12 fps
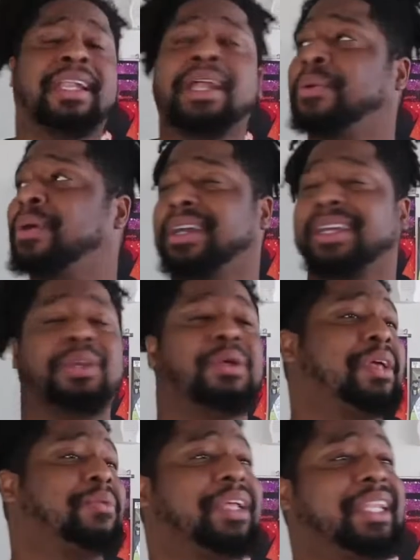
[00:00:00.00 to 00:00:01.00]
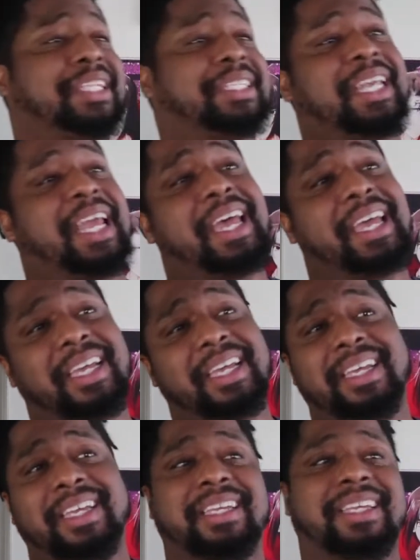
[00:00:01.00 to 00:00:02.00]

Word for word: no you didn't really check.